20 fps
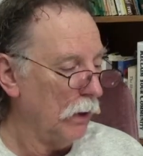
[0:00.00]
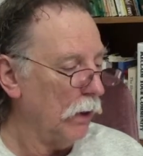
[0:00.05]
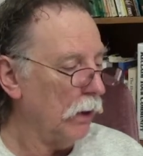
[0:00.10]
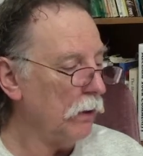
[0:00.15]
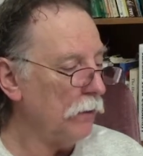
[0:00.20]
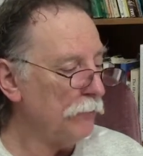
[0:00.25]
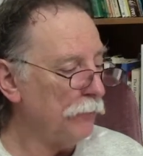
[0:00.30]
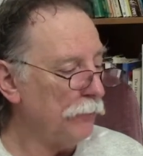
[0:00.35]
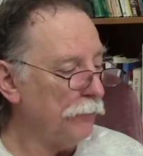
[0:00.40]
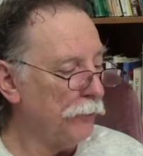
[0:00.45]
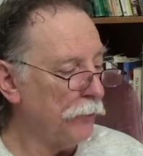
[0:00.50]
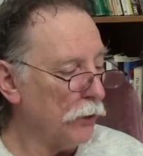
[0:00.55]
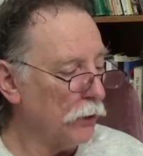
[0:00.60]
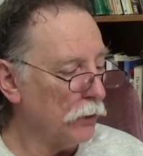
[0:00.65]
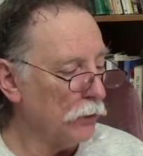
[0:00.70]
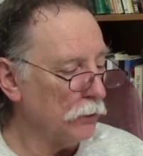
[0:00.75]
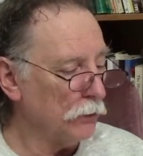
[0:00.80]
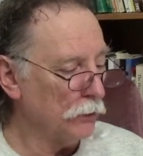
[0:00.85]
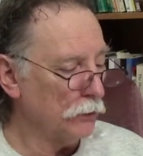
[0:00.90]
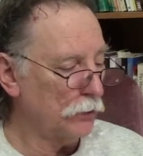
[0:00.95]

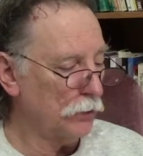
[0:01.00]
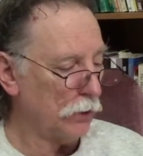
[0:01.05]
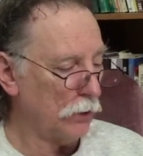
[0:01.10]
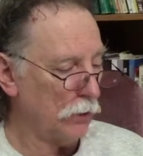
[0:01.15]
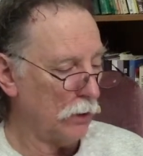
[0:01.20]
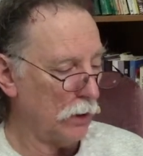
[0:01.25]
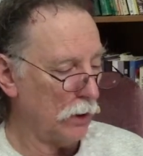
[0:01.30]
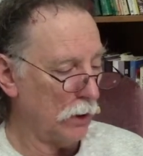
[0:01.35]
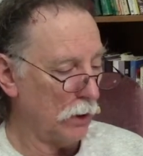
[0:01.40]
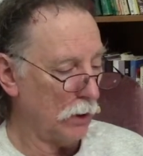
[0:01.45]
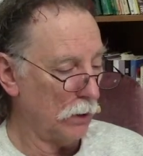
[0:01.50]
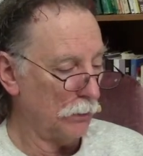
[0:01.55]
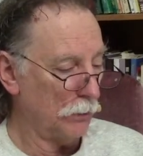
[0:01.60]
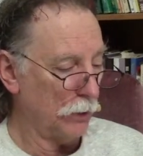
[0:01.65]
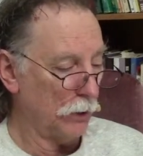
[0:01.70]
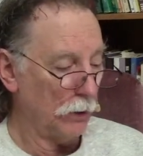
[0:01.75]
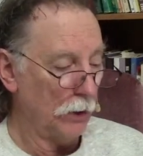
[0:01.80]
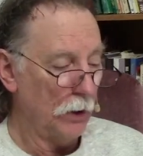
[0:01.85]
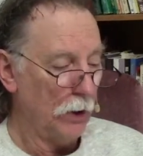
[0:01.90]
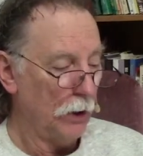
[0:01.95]
unfolds her
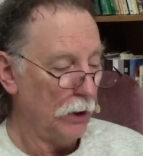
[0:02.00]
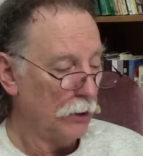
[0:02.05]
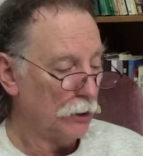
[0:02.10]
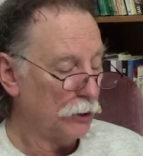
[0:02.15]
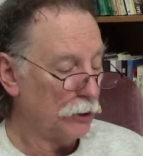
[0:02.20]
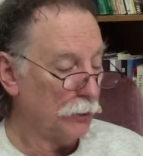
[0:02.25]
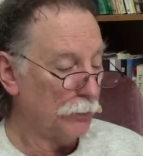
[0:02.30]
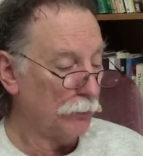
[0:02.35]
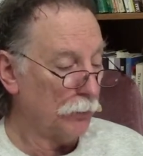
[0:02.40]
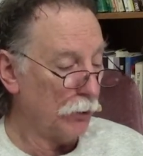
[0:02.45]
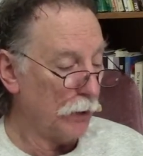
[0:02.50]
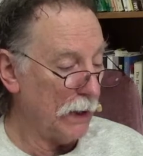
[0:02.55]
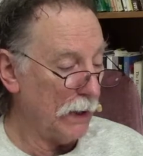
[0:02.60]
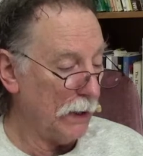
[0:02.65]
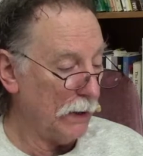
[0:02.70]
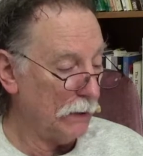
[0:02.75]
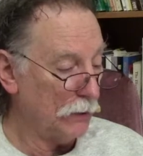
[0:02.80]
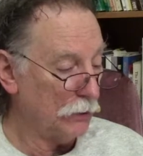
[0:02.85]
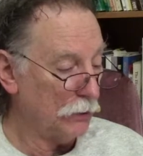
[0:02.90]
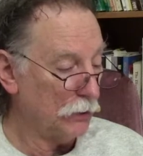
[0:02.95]
harbor,
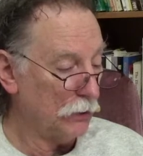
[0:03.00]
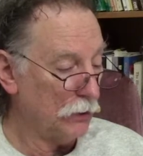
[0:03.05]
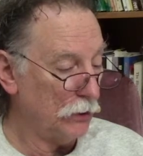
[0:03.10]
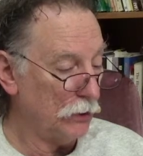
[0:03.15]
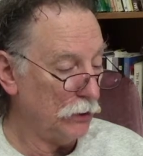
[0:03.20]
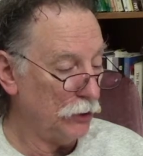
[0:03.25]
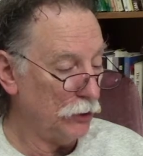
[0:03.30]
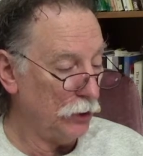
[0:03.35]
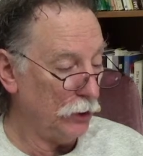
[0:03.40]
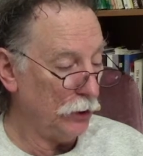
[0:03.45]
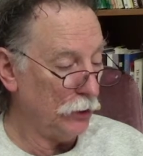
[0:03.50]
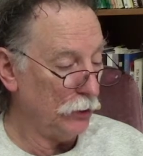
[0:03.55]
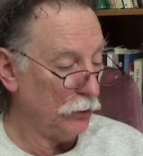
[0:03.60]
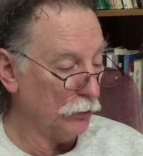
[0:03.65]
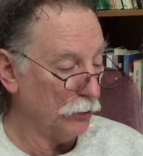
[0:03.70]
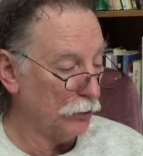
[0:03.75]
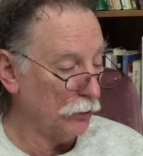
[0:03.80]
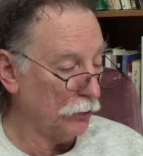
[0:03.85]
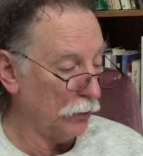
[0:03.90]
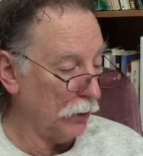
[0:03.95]
spreads the
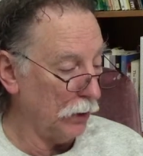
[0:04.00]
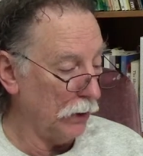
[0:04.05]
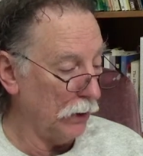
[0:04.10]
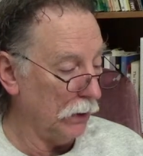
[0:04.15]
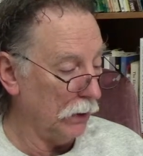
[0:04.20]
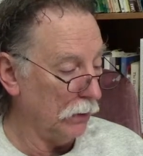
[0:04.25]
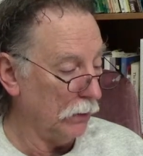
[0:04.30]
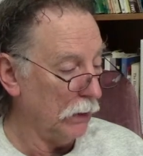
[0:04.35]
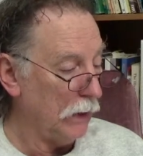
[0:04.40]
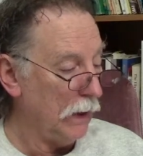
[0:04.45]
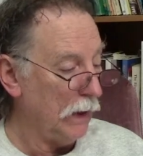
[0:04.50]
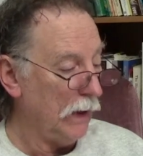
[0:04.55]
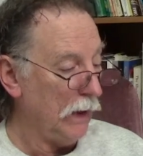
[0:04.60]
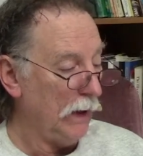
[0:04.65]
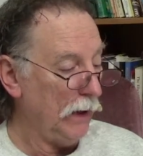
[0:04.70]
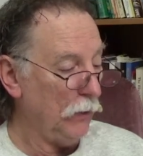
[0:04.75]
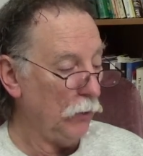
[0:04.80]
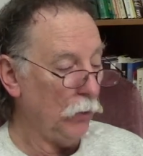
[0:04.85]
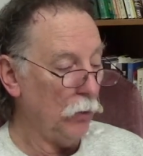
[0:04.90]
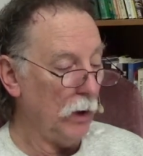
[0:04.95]
genial soil,
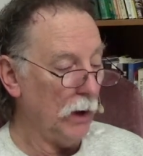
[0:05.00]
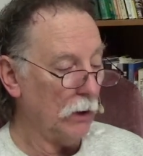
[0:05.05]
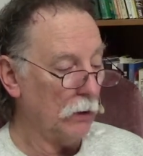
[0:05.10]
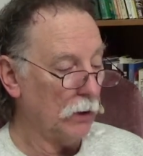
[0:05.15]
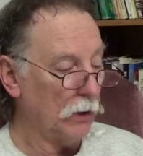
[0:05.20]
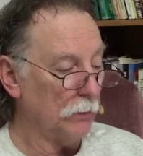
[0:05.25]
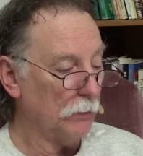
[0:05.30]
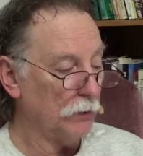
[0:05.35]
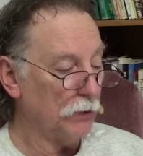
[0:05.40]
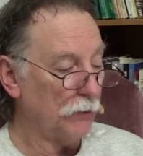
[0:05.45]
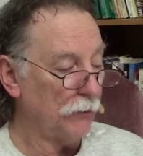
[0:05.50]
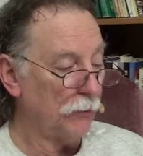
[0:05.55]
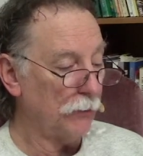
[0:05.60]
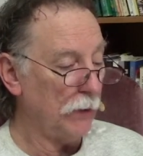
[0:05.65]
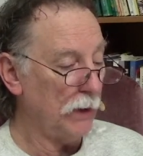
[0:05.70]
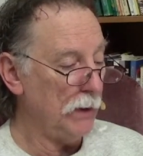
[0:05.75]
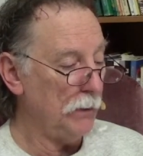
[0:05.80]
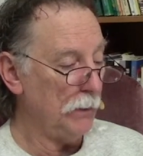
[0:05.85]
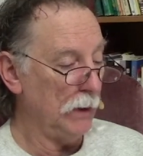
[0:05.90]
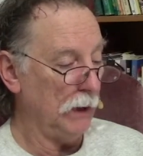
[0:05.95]
and welcomes
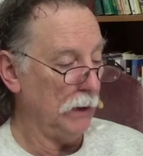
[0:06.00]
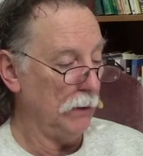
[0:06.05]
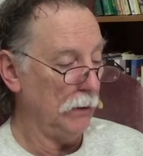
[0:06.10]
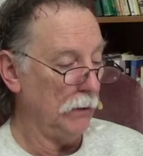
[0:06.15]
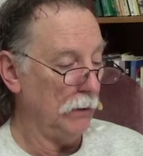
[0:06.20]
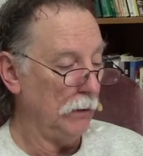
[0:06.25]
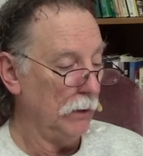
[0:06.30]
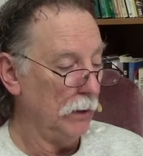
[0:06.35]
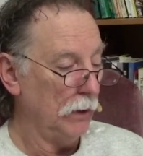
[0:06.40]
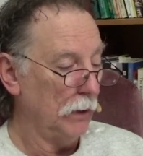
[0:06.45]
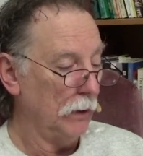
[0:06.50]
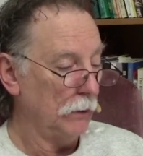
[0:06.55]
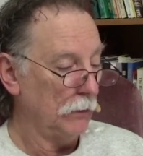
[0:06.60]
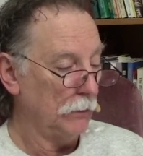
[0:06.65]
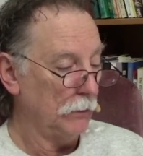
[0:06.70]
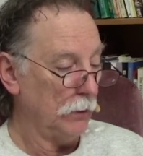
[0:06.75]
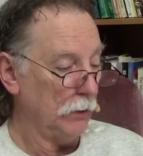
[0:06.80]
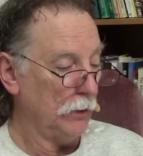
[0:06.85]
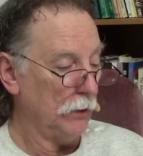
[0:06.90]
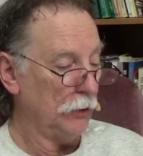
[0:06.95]
freemen
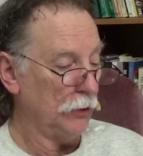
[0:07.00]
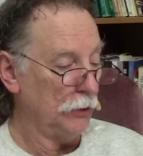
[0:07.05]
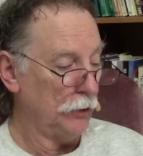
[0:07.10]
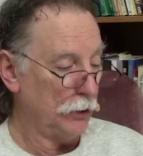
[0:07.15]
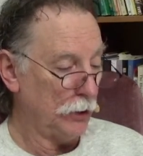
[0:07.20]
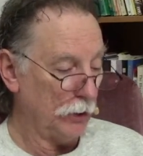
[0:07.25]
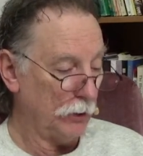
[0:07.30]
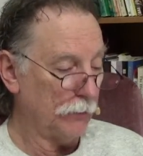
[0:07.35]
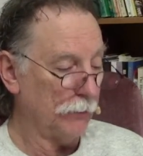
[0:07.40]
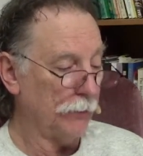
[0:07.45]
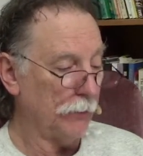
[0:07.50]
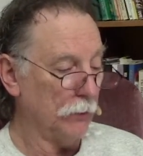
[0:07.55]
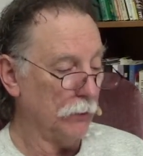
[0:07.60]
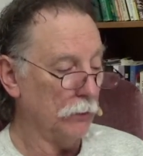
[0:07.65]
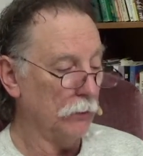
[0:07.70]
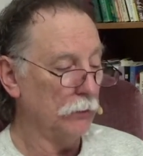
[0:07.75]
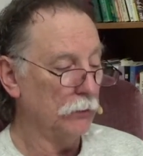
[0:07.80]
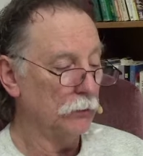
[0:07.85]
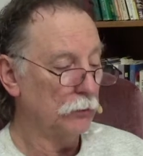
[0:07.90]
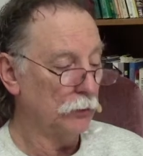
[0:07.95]
to the
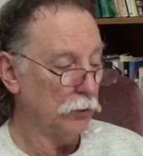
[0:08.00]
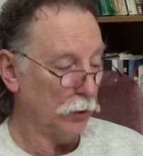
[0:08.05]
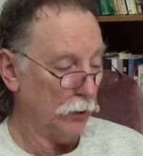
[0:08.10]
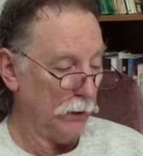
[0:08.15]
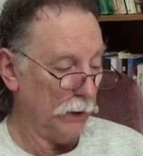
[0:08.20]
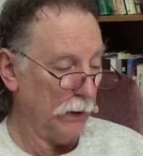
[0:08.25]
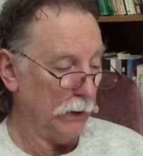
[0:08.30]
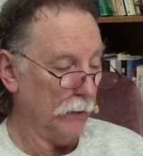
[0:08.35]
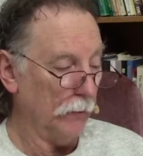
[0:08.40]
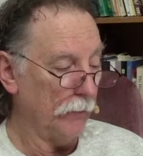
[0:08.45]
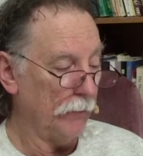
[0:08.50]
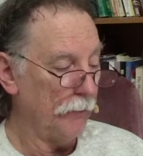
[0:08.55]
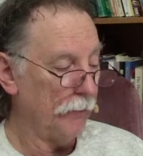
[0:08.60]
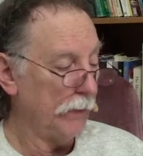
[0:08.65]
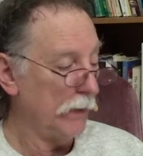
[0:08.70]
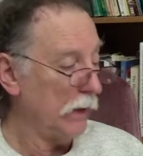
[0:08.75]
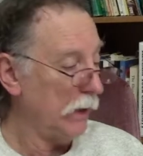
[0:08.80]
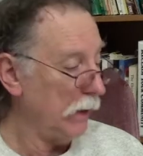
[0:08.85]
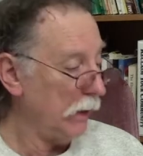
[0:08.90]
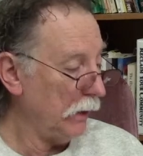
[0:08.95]
cheerful toil,
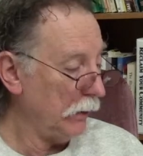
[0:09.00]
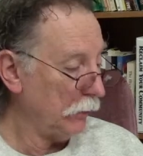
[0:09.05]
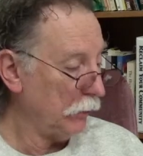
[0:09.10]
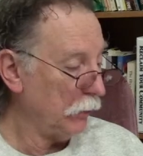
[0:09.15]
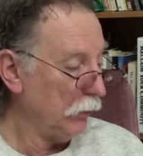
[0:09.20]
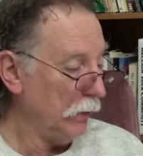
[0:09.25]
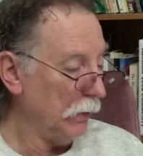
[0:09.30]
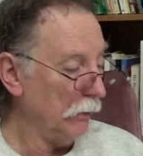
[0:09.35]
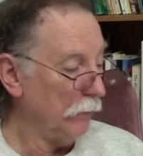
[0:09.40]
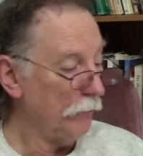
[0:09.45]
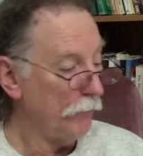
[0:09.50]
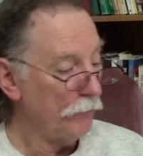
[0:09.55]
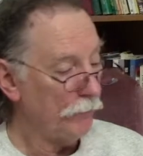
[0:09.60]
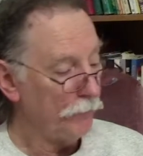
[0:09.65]
end quote.